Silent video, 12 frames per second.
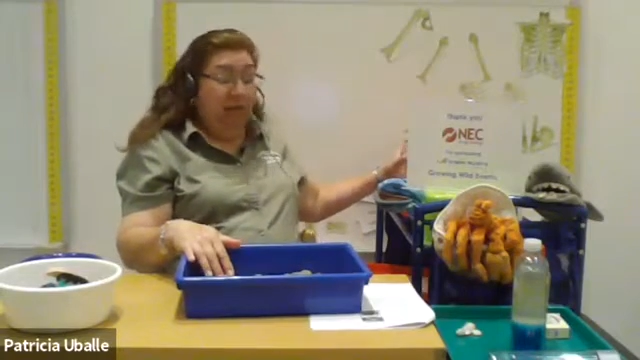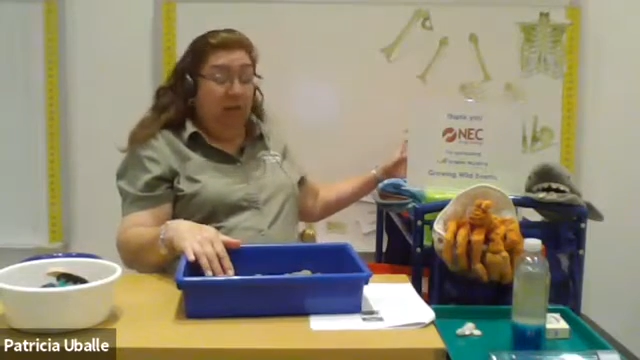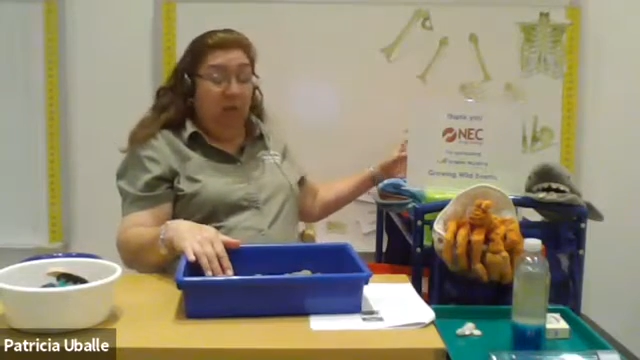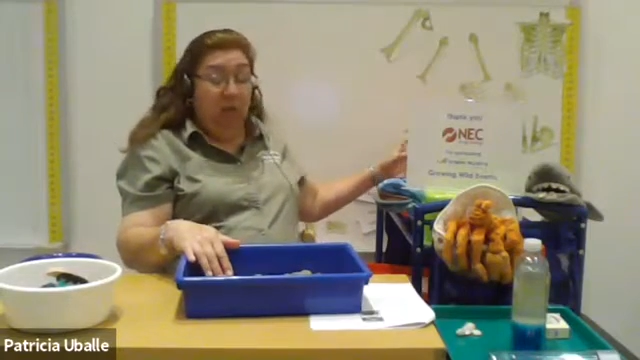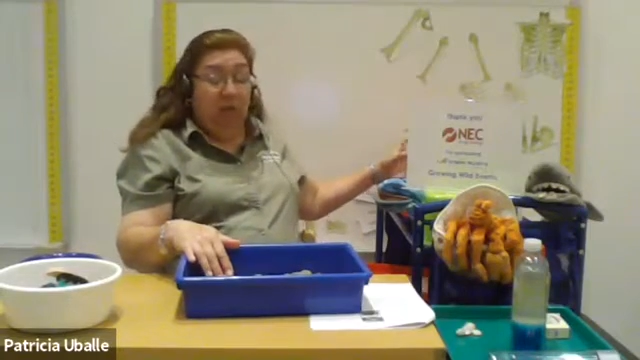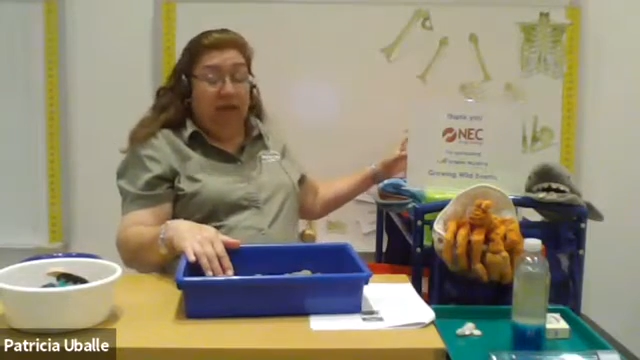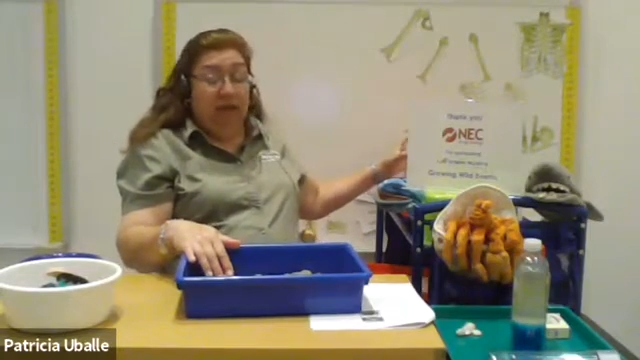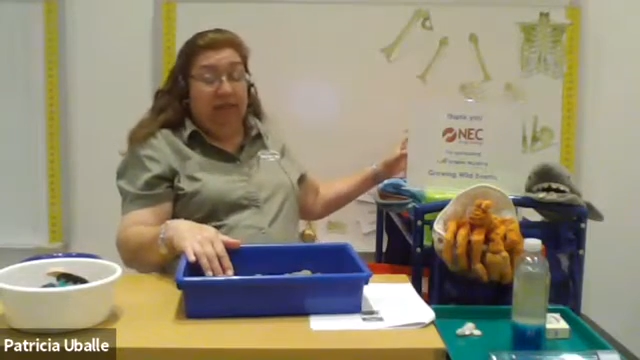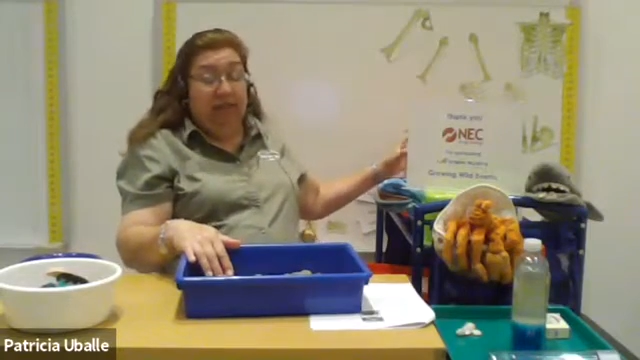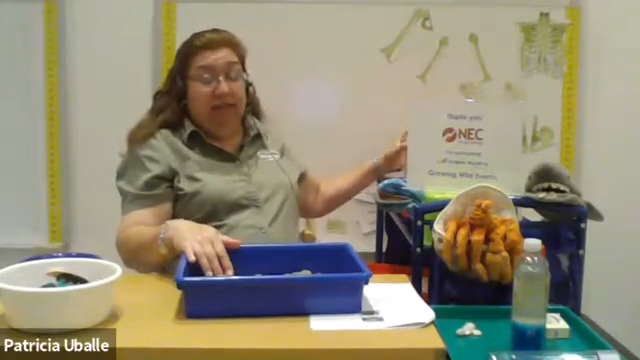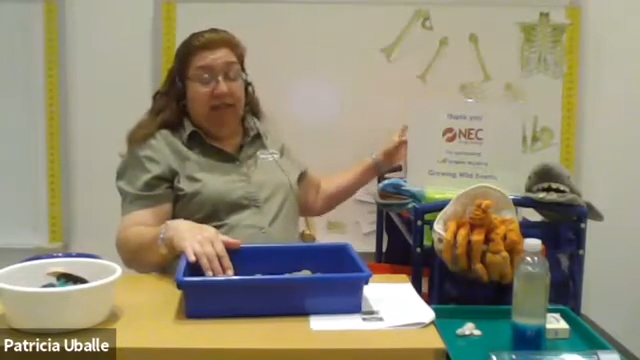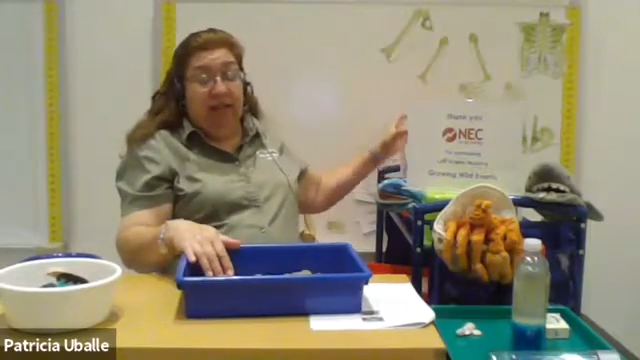When the
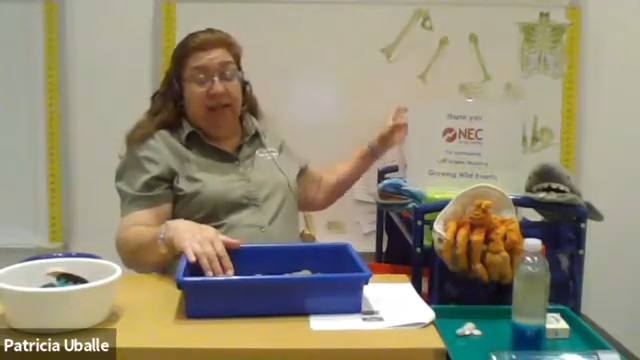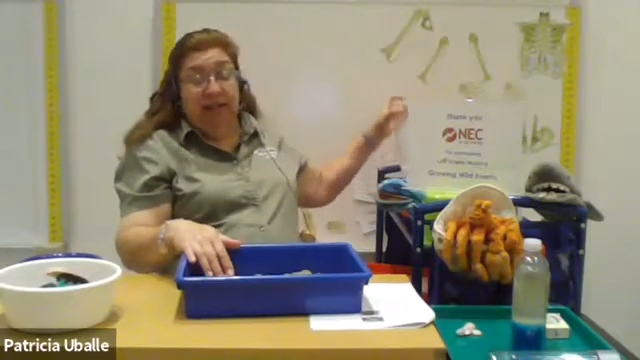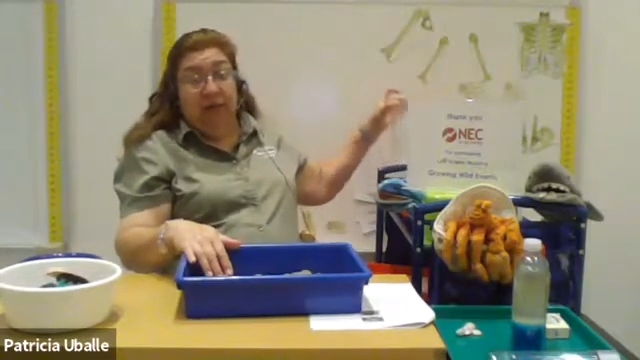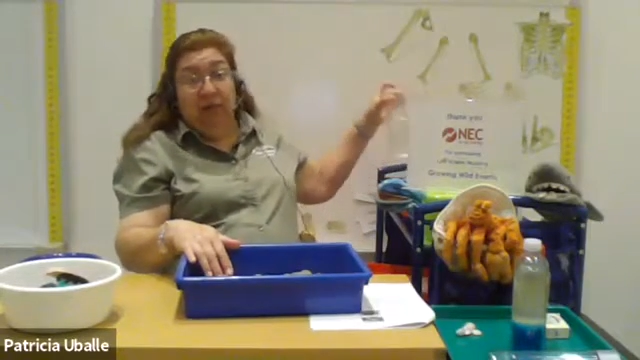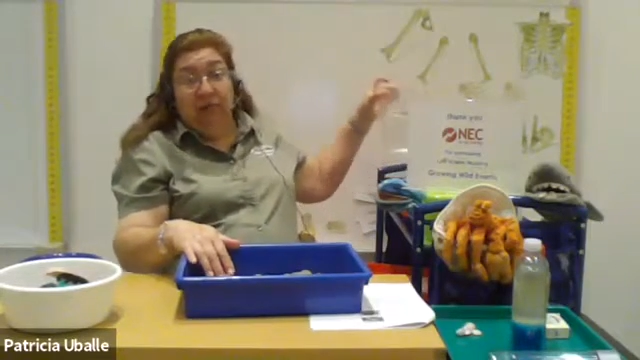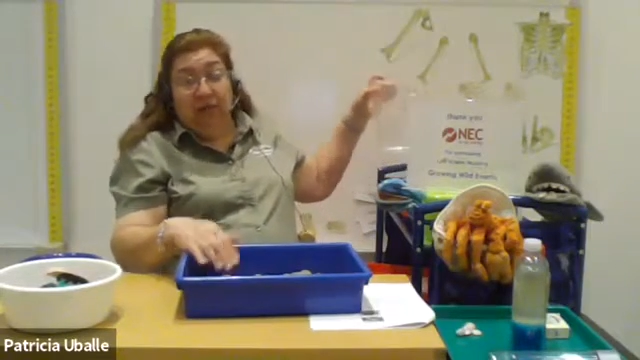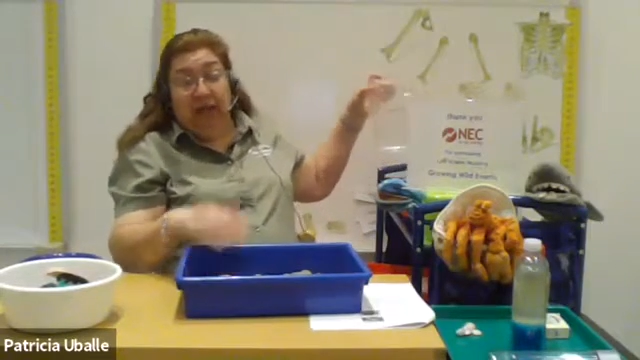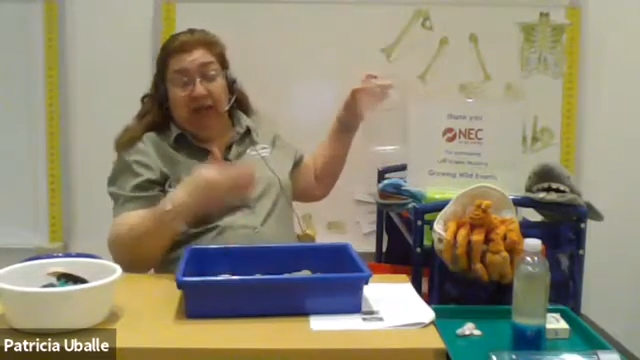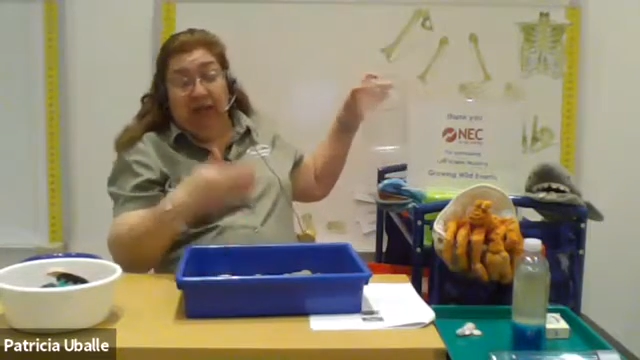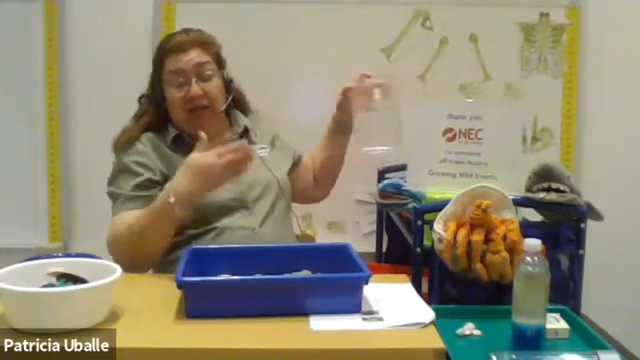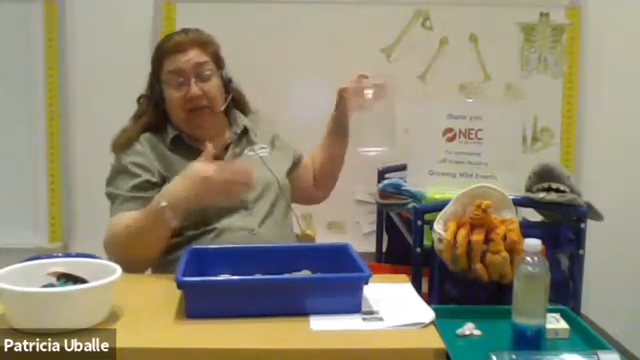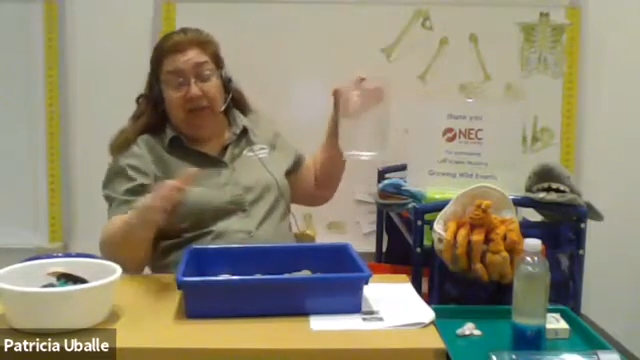tide goes
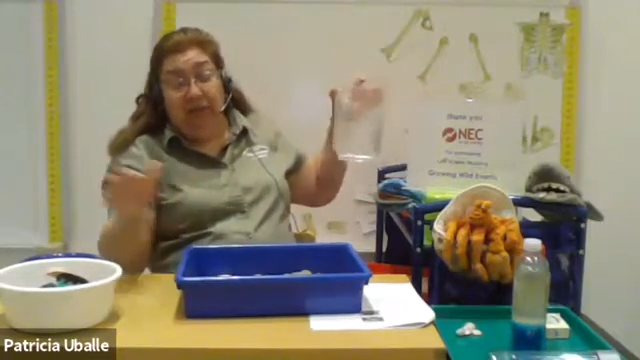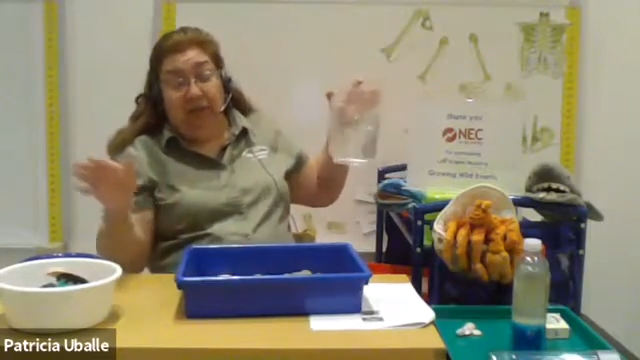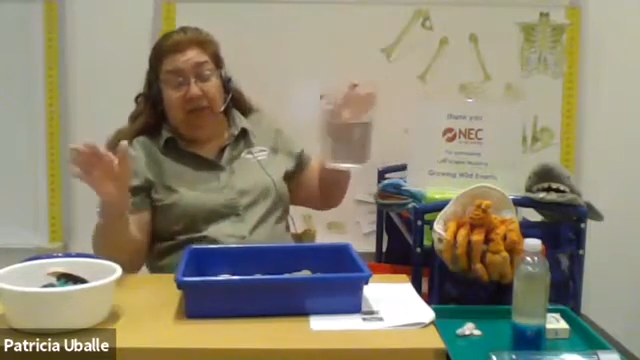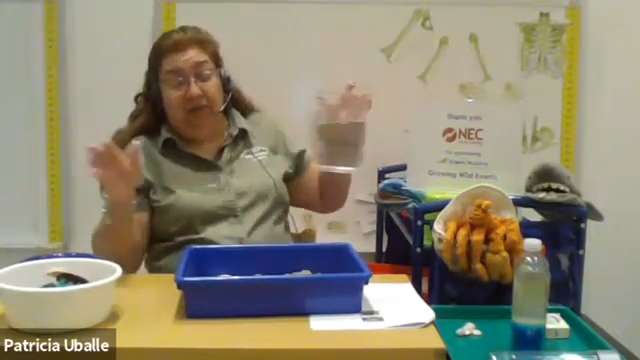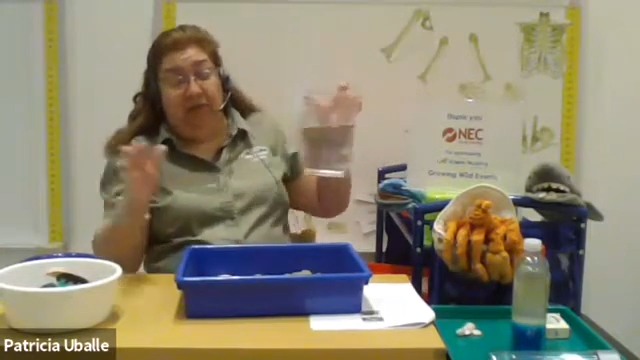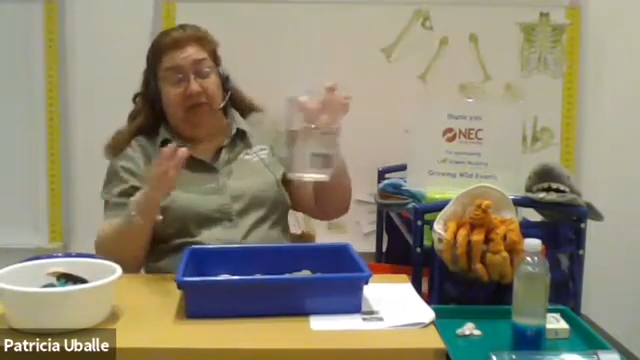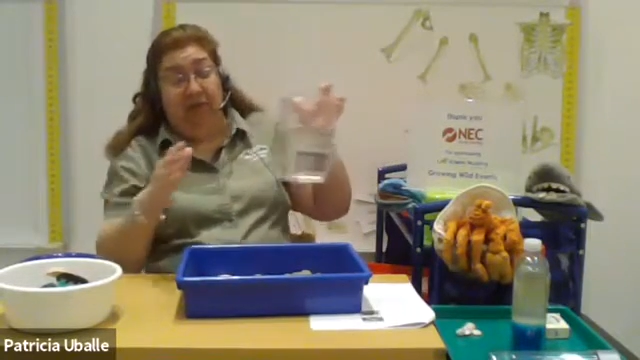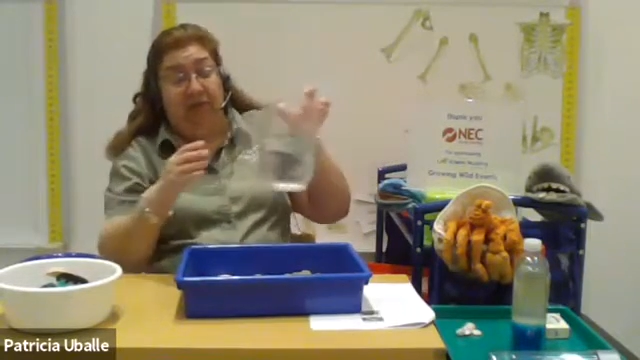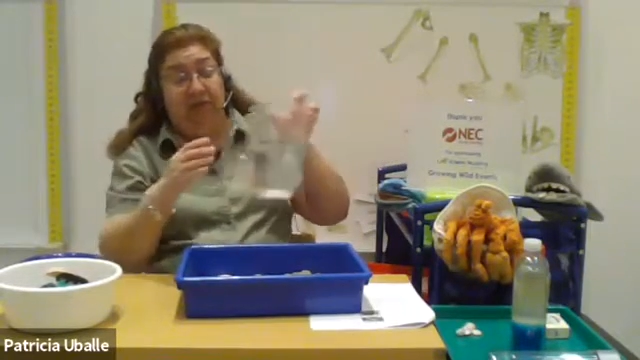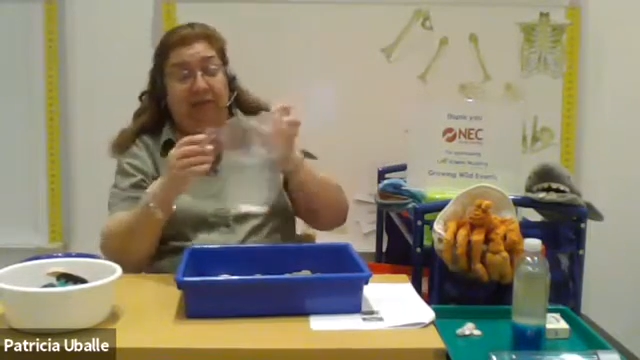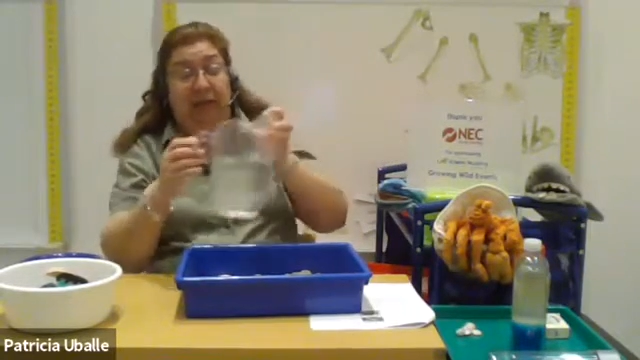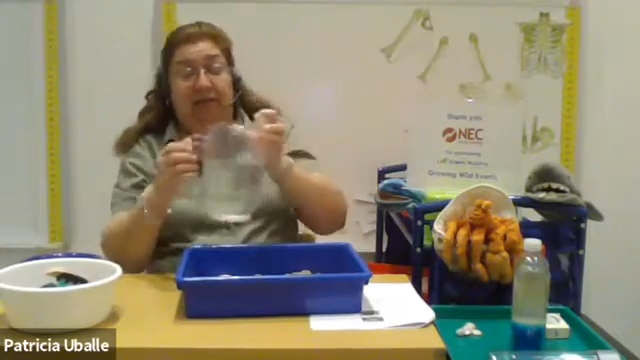out, the water goes out,